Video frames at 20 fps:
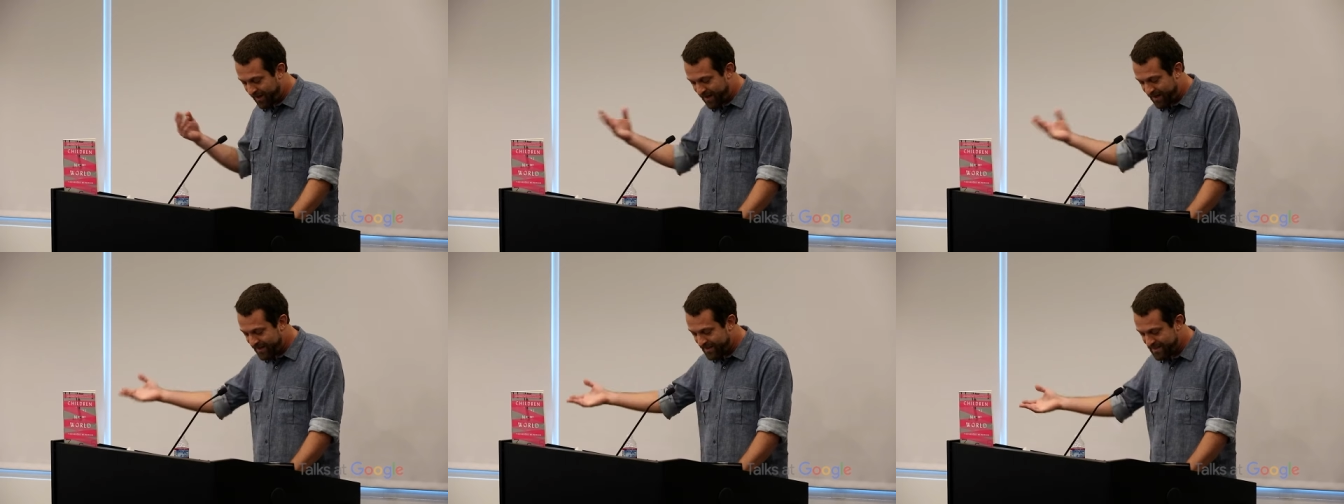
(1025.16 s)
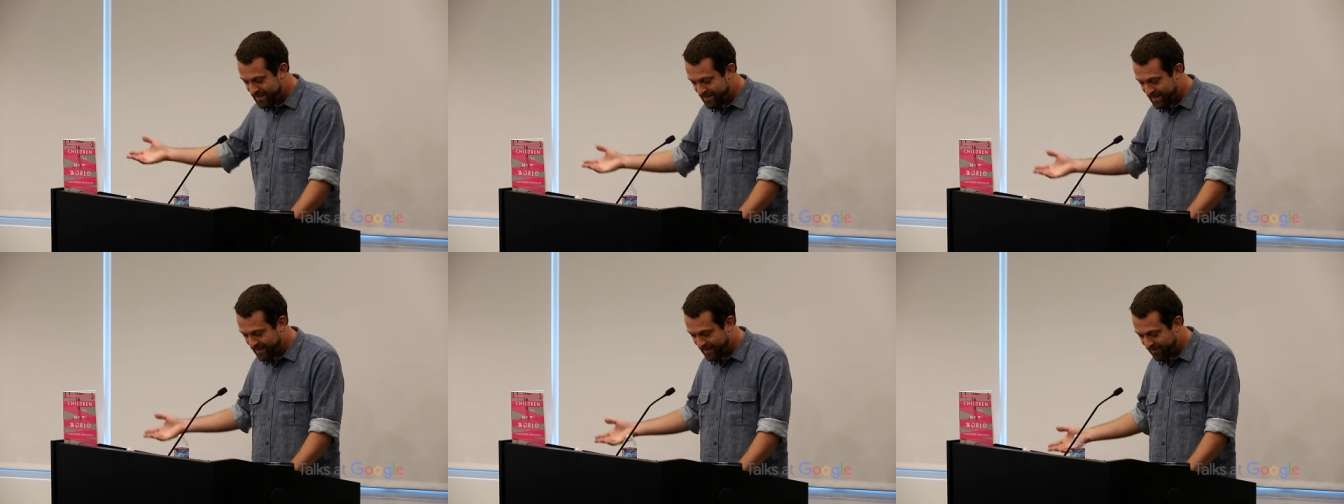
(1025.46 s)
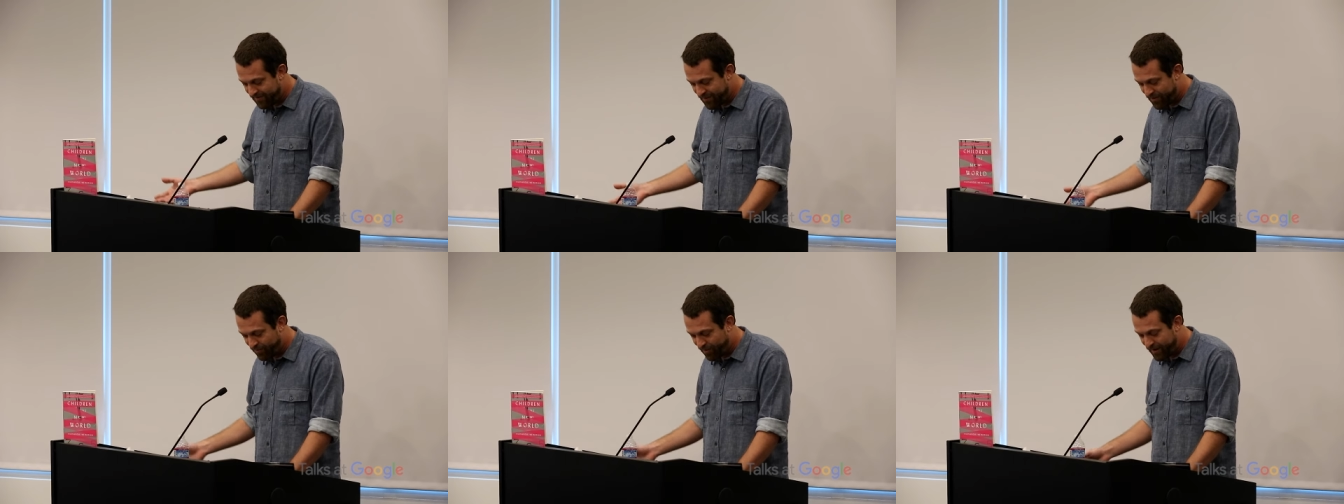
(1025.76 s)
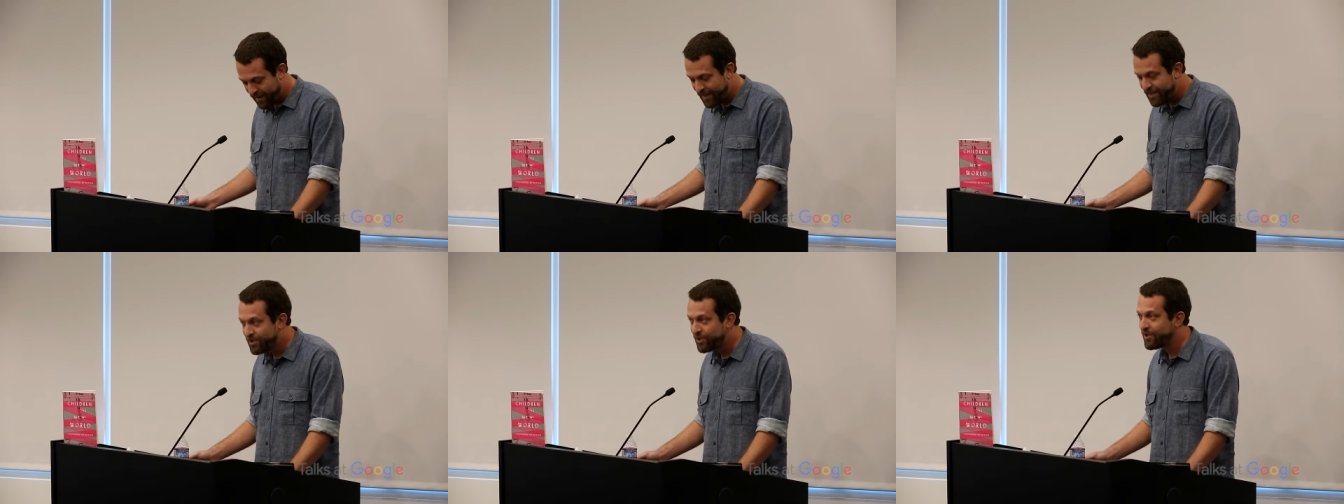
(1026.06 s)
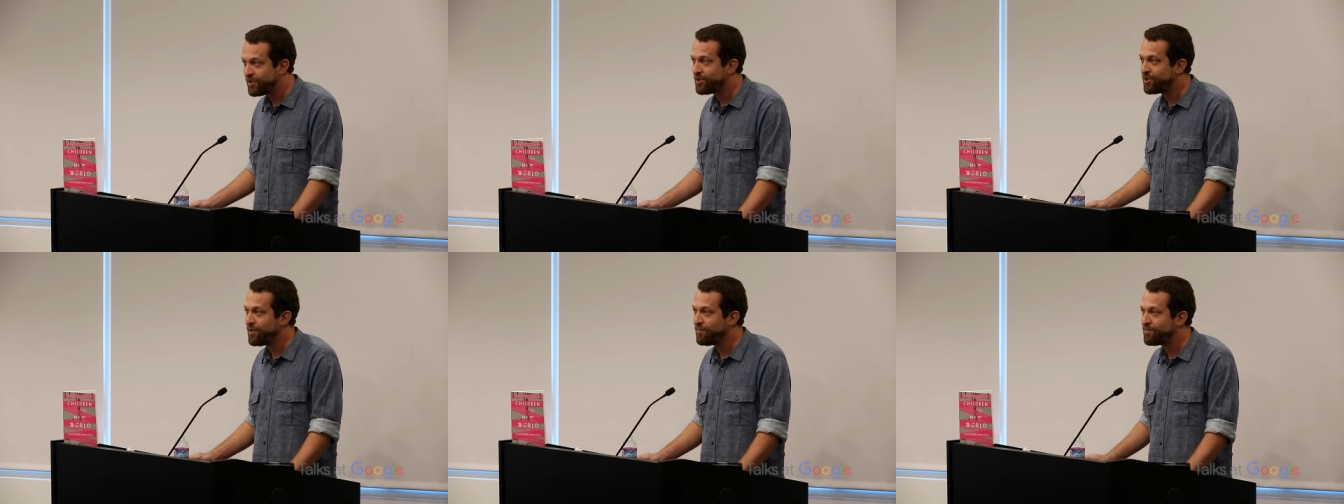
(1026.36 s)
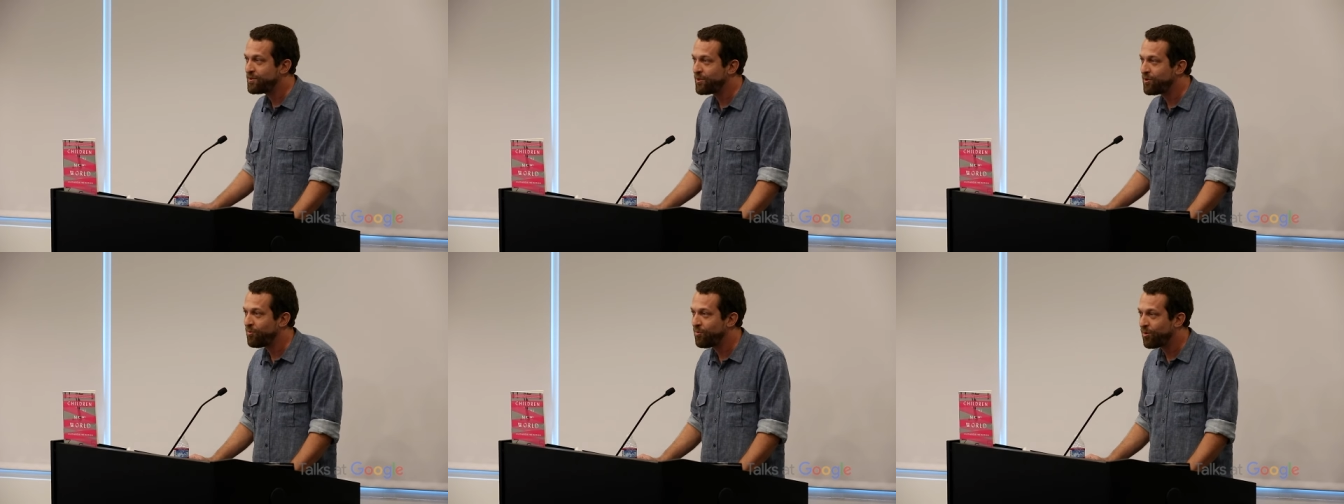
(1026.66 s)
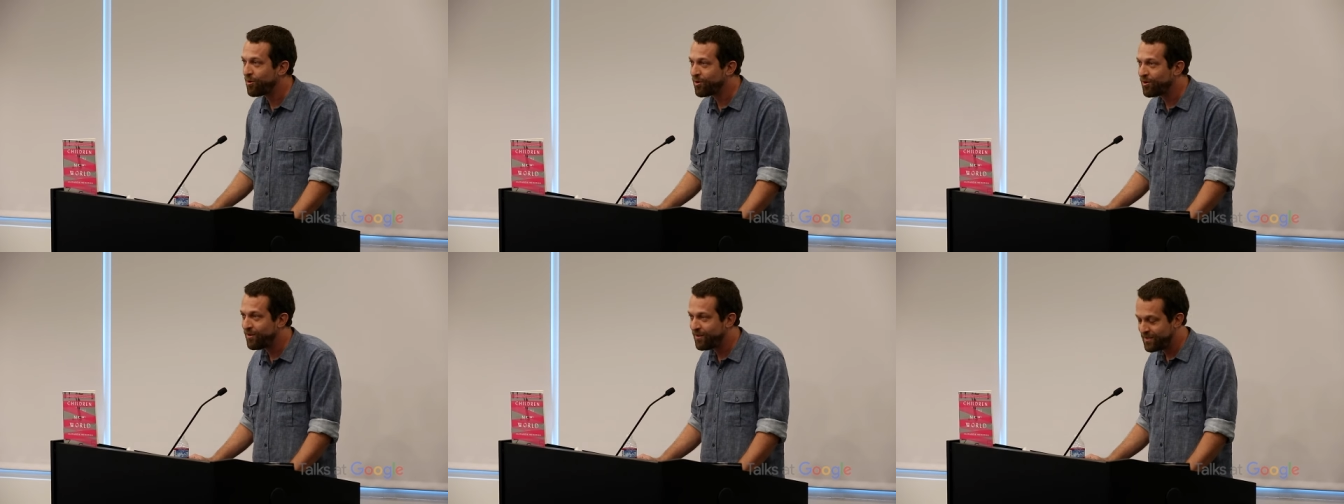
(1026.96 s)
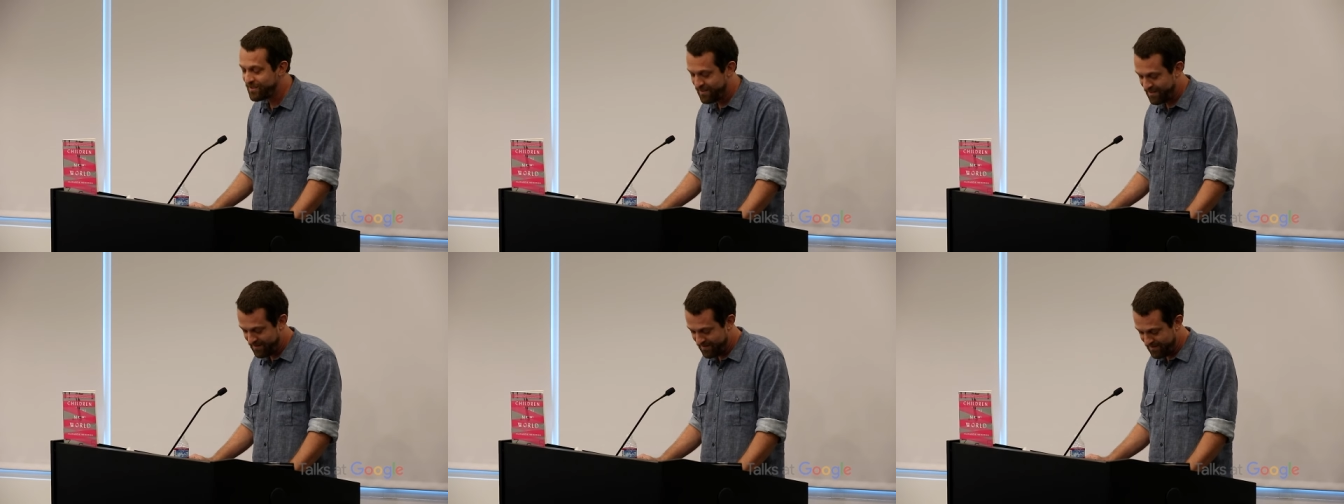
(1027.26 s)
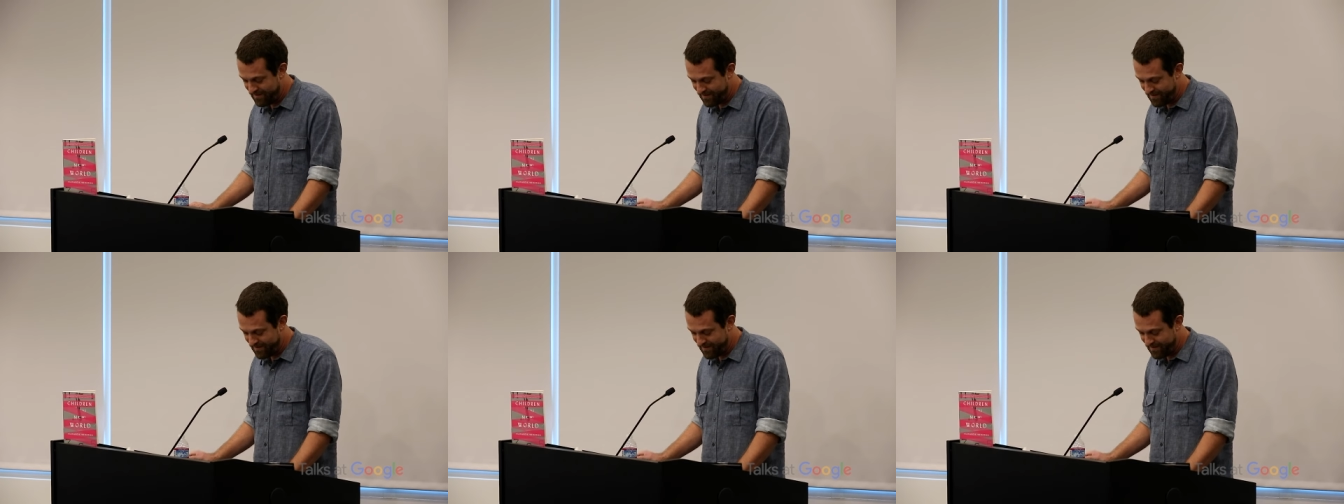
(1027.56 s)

honesty of the relationship to the world.